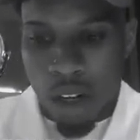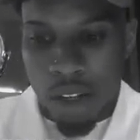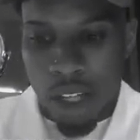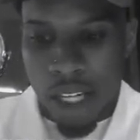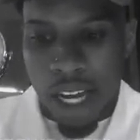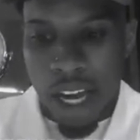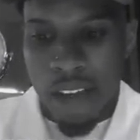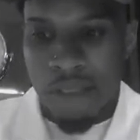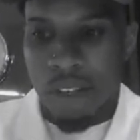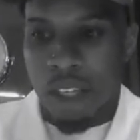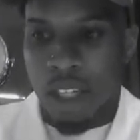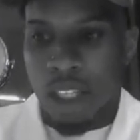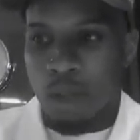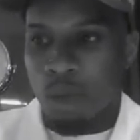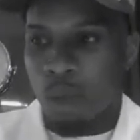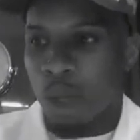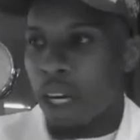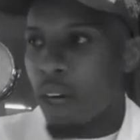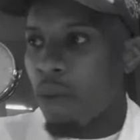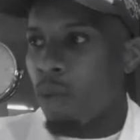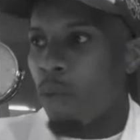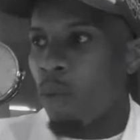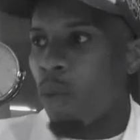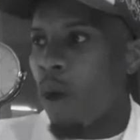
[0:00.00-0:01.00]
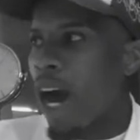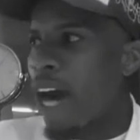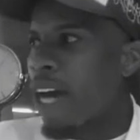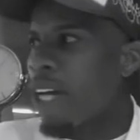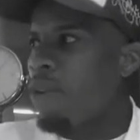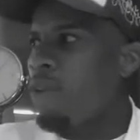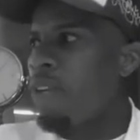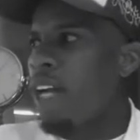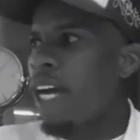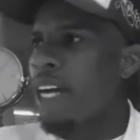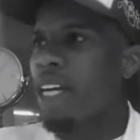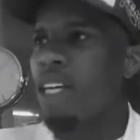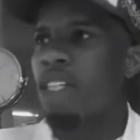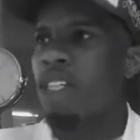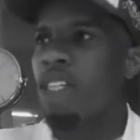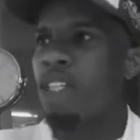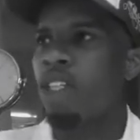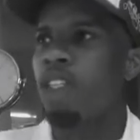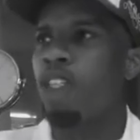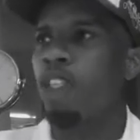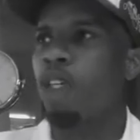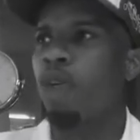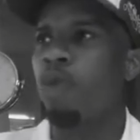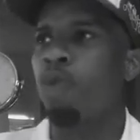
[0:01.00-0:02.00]
all the evidence? Why are you
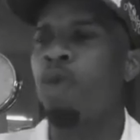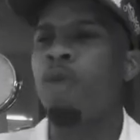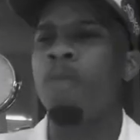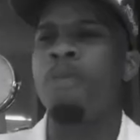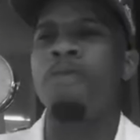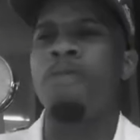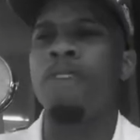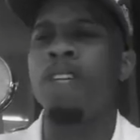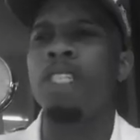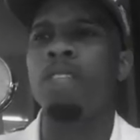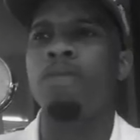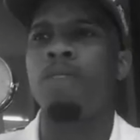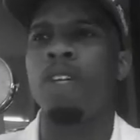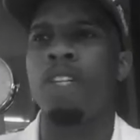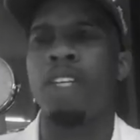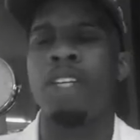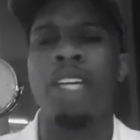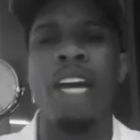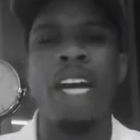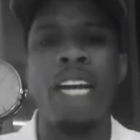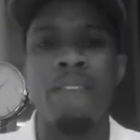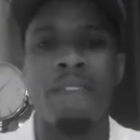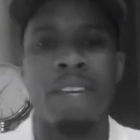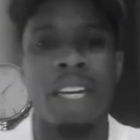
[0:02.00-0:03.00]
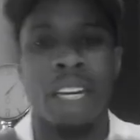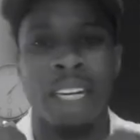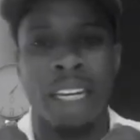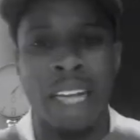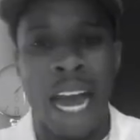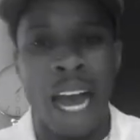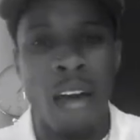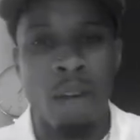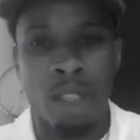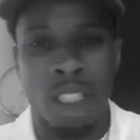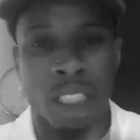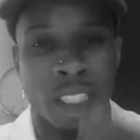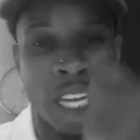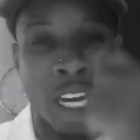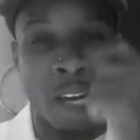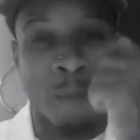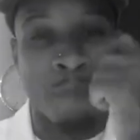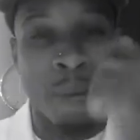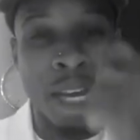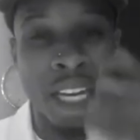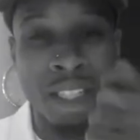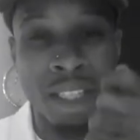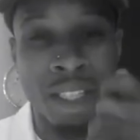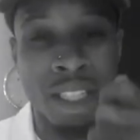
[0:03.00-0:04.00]
not in the surgical room? First of all, you're not even allowed
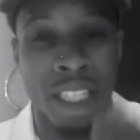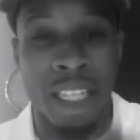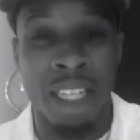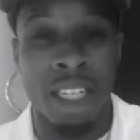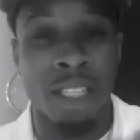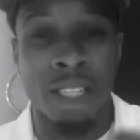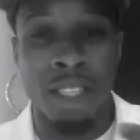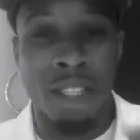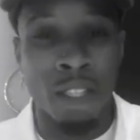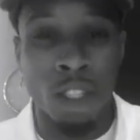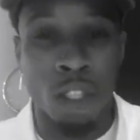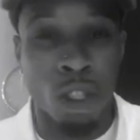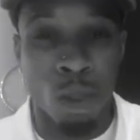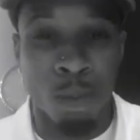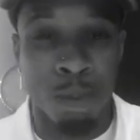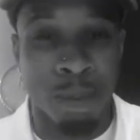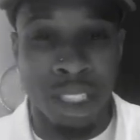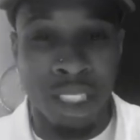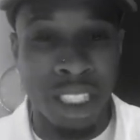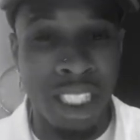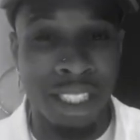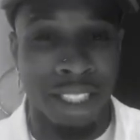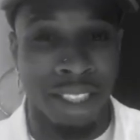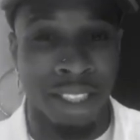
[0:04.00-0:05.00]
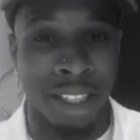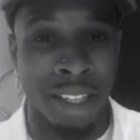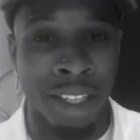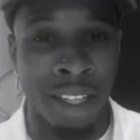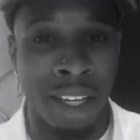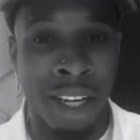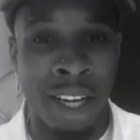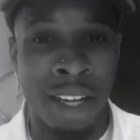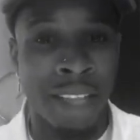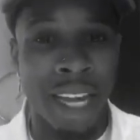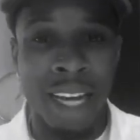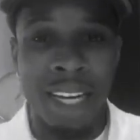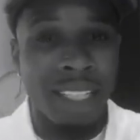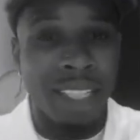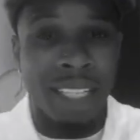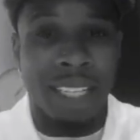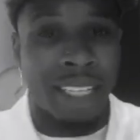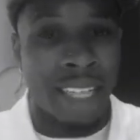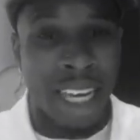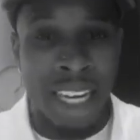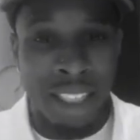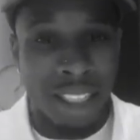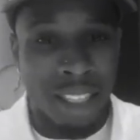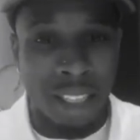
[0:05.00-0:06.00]
to take pictures in a surgical procedure.
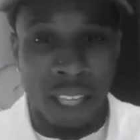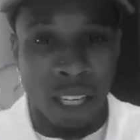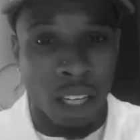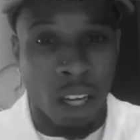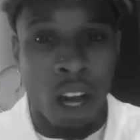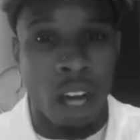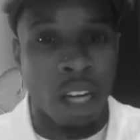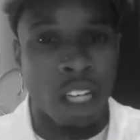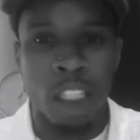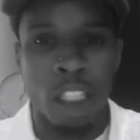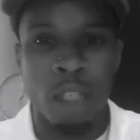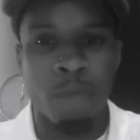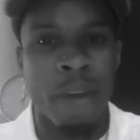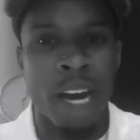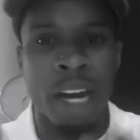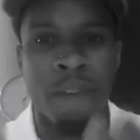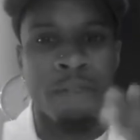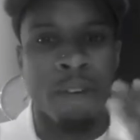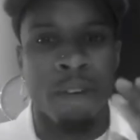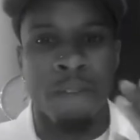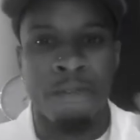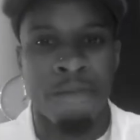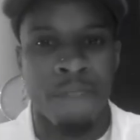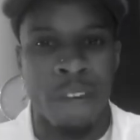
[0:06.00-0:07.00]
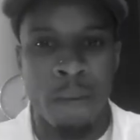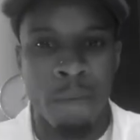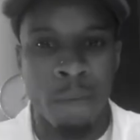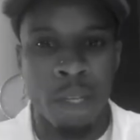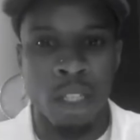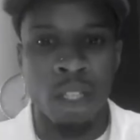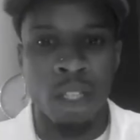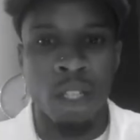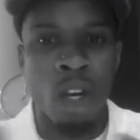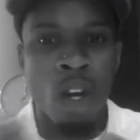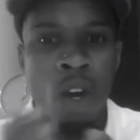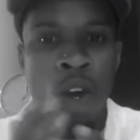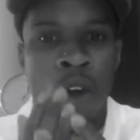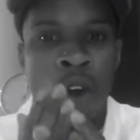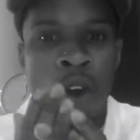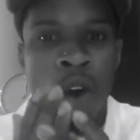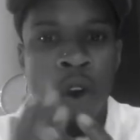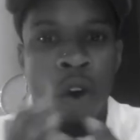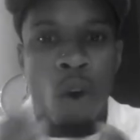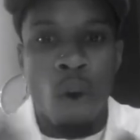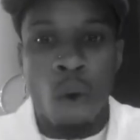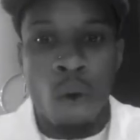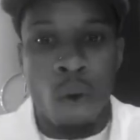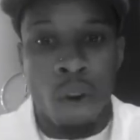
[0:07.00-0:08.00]
That is against the law. It doesn't matter if you're famous
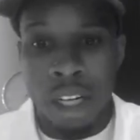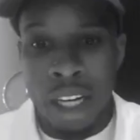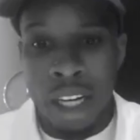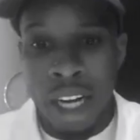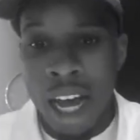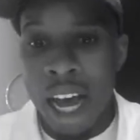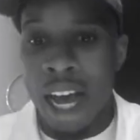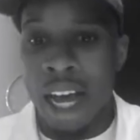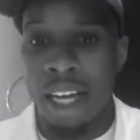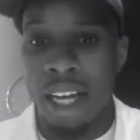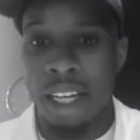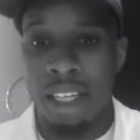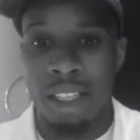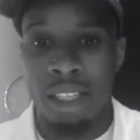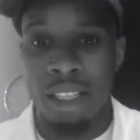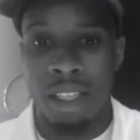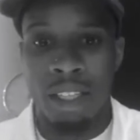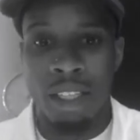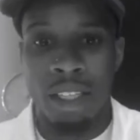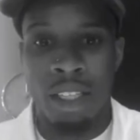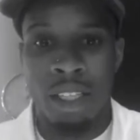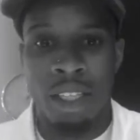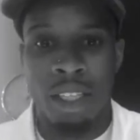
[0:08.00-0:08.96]
or not.